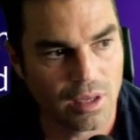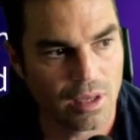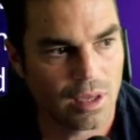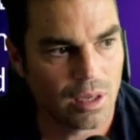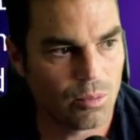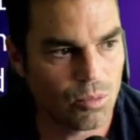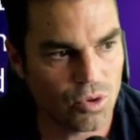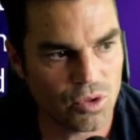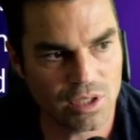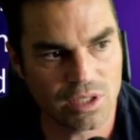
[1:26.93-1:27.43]

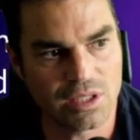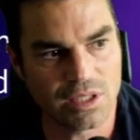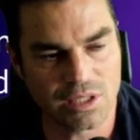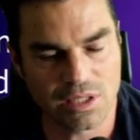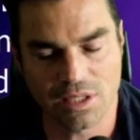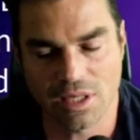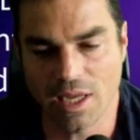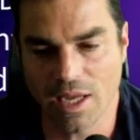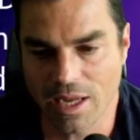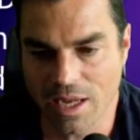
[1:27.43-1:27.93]
And what this
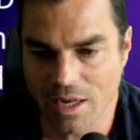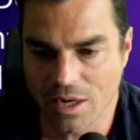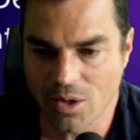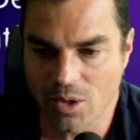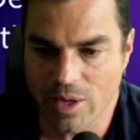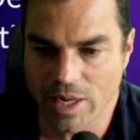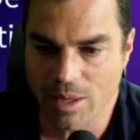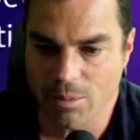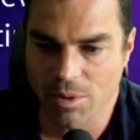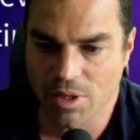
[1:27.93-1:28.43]
is going to
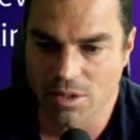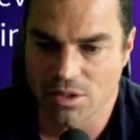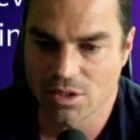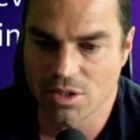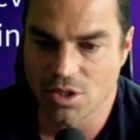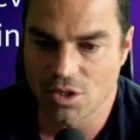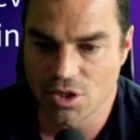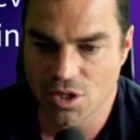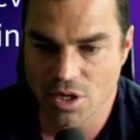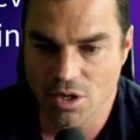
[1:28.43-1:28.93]
enable us
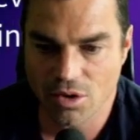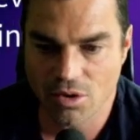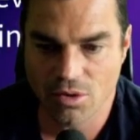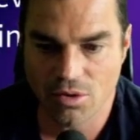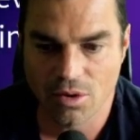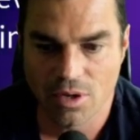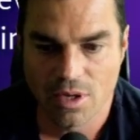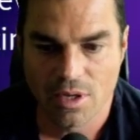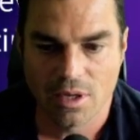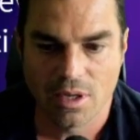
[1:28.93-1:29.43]
to do,
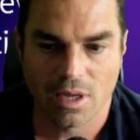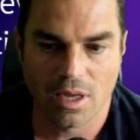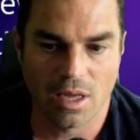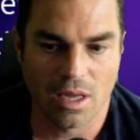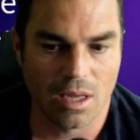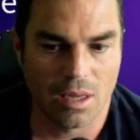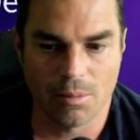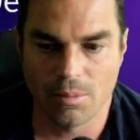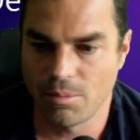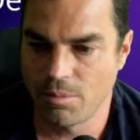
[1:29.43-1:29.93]

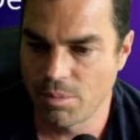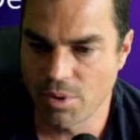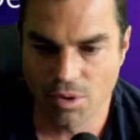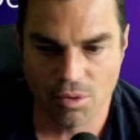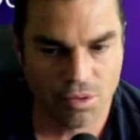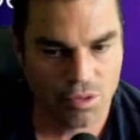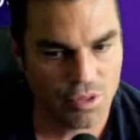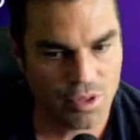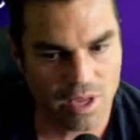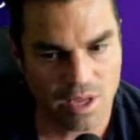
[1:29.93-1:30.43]

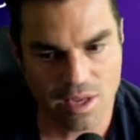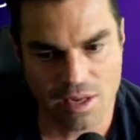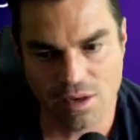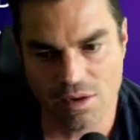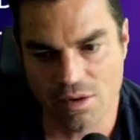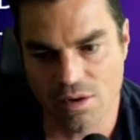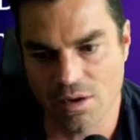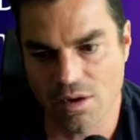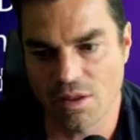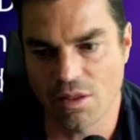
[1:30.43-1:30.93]
both
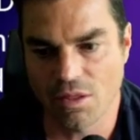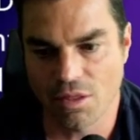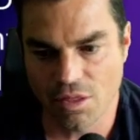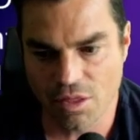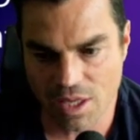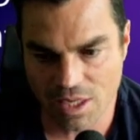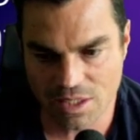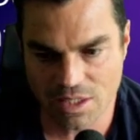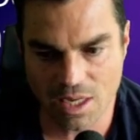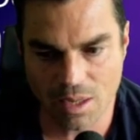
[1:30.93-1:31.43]
in
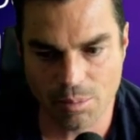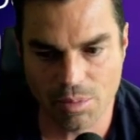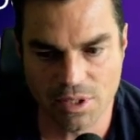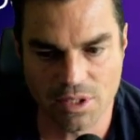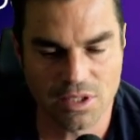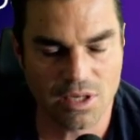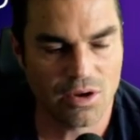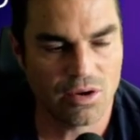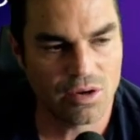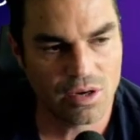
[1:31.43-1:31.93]
this
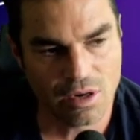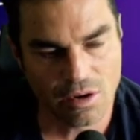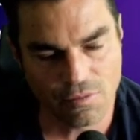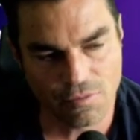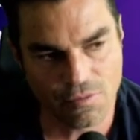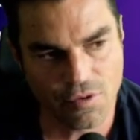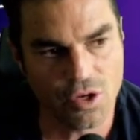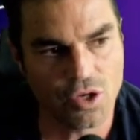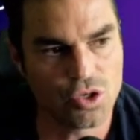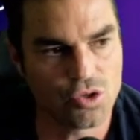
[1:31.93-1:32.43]
episode and in
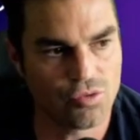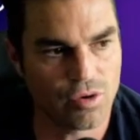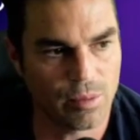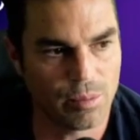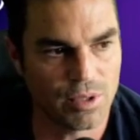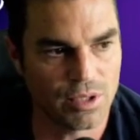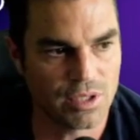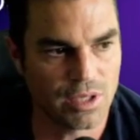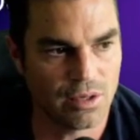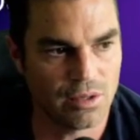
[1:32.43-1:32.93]
future
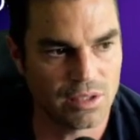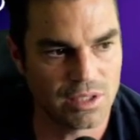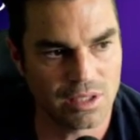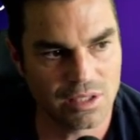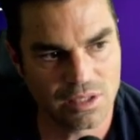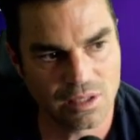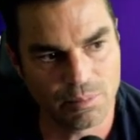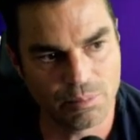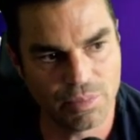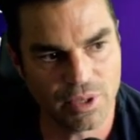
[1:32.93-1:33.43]
episodes, is
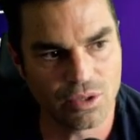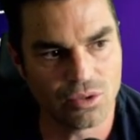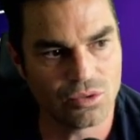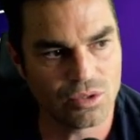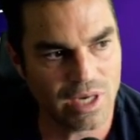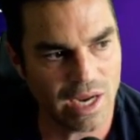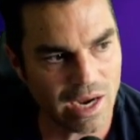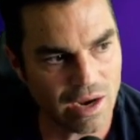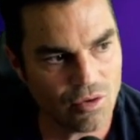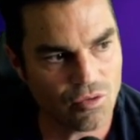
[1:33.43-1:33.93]
to
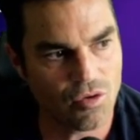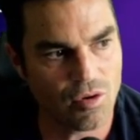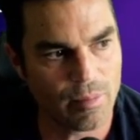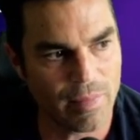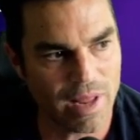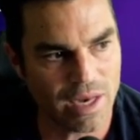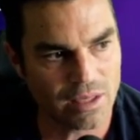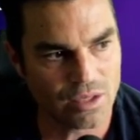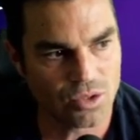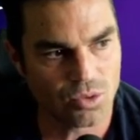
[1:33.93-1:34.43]
build
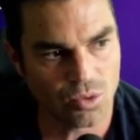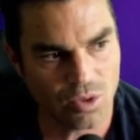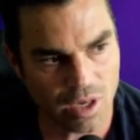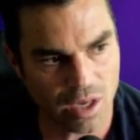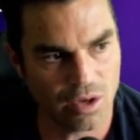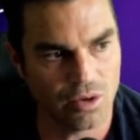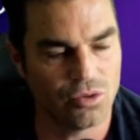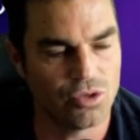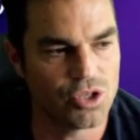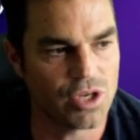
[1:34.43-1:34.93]
incremental
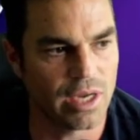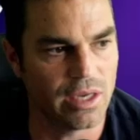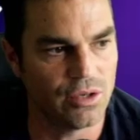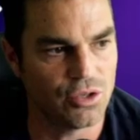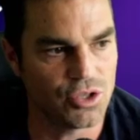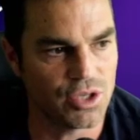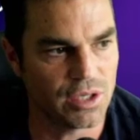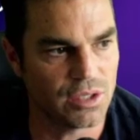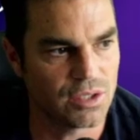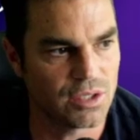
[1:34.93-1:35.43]
code
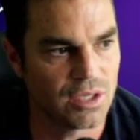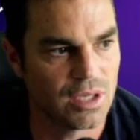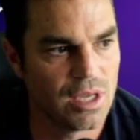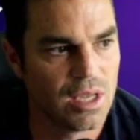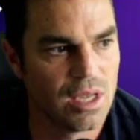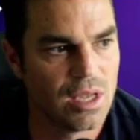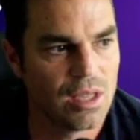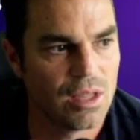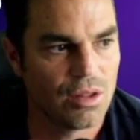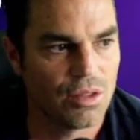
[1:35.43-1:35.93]
changes
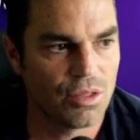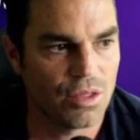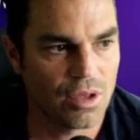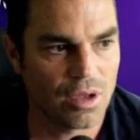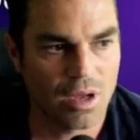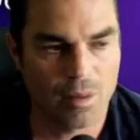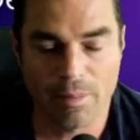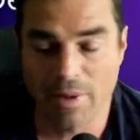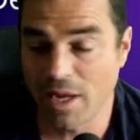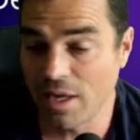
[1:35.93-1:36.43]
that
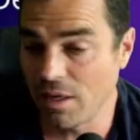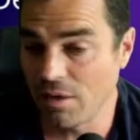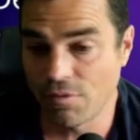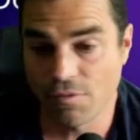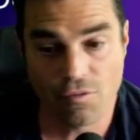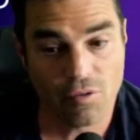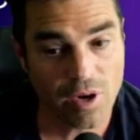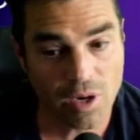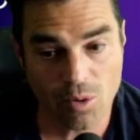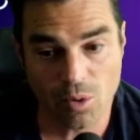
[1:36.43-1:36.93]
are made
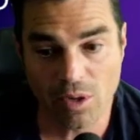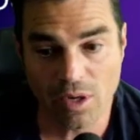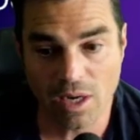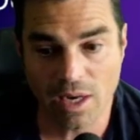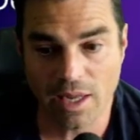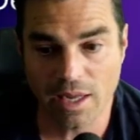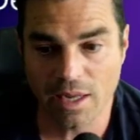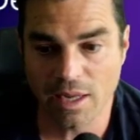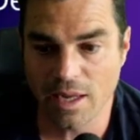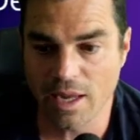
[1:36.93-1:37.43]

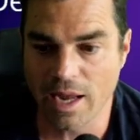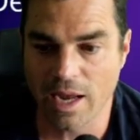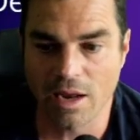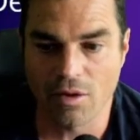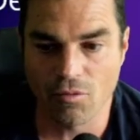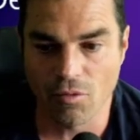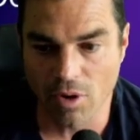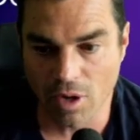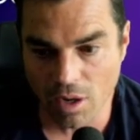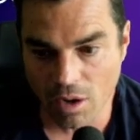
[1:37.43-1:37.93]
frequently
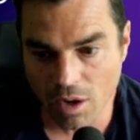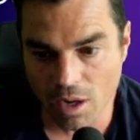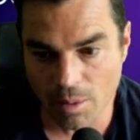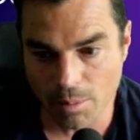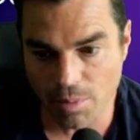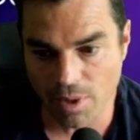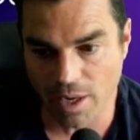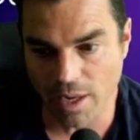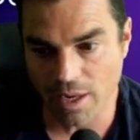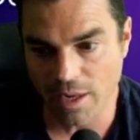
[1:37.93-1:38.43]
and
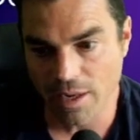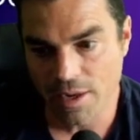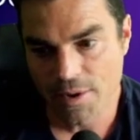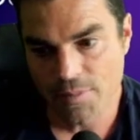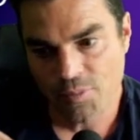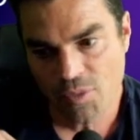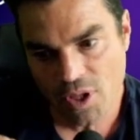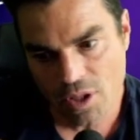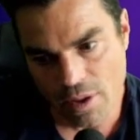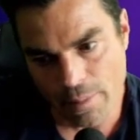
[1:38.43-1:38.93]
reliably
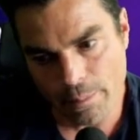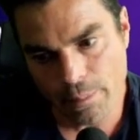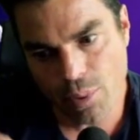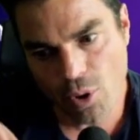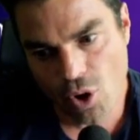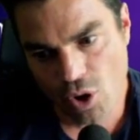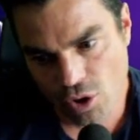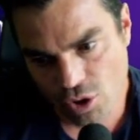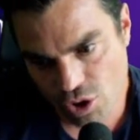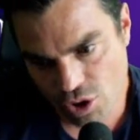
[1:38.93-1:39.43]
that
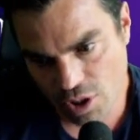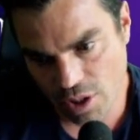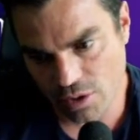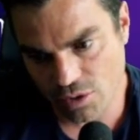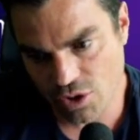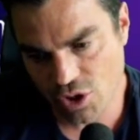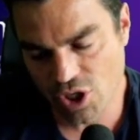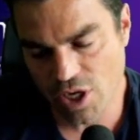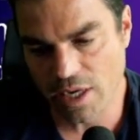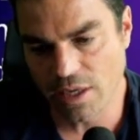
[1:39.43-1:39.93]
push
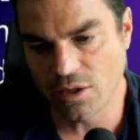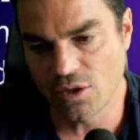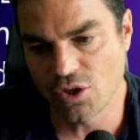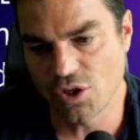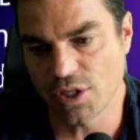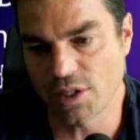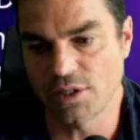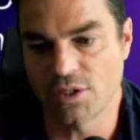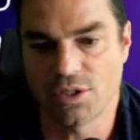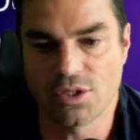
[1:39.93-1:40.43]
those
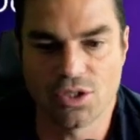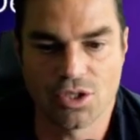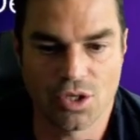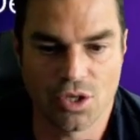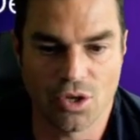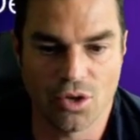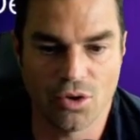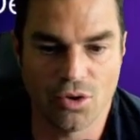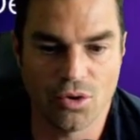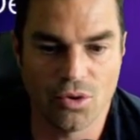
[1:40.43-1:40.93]
changes
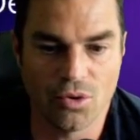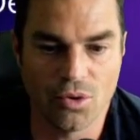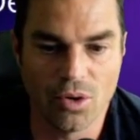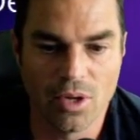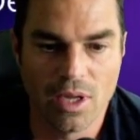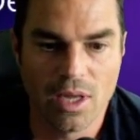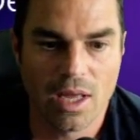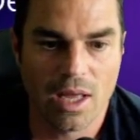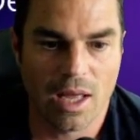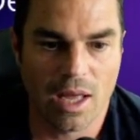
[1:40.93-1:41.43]
to
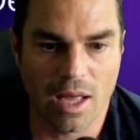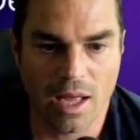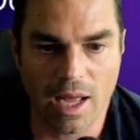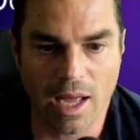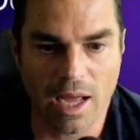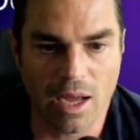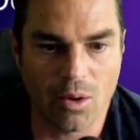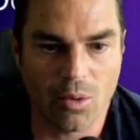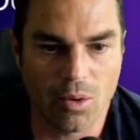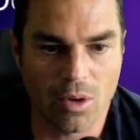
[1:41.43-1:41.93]

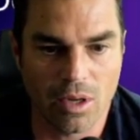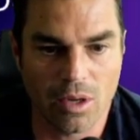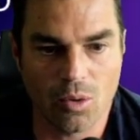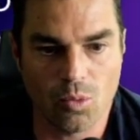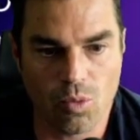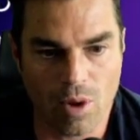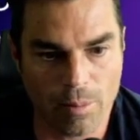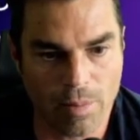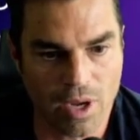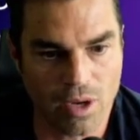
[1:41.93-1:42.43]
our
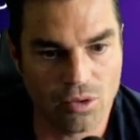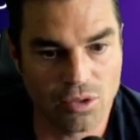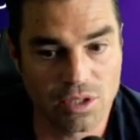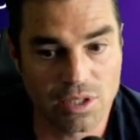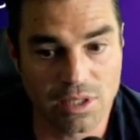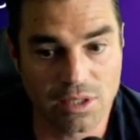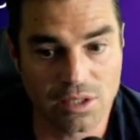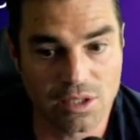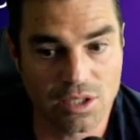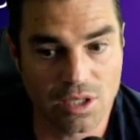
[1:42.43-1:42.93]
web
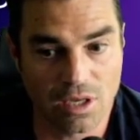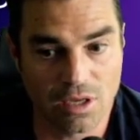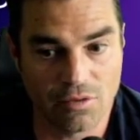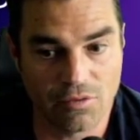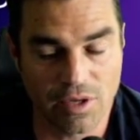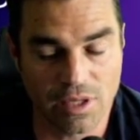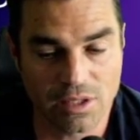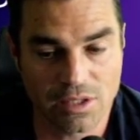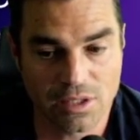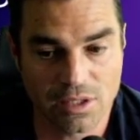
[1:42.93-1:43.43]
hosting
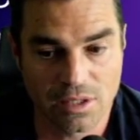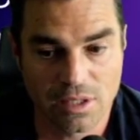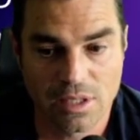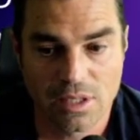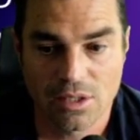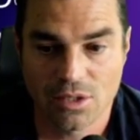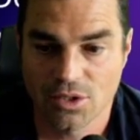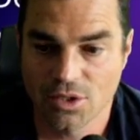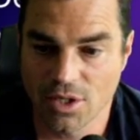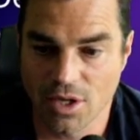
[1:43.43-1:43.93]
service.
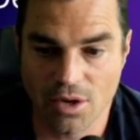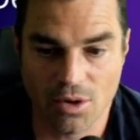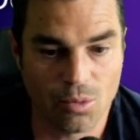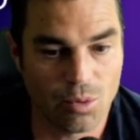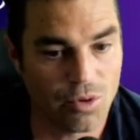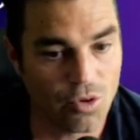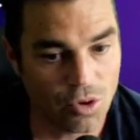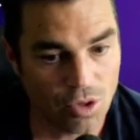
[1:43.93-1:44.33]
So we've got a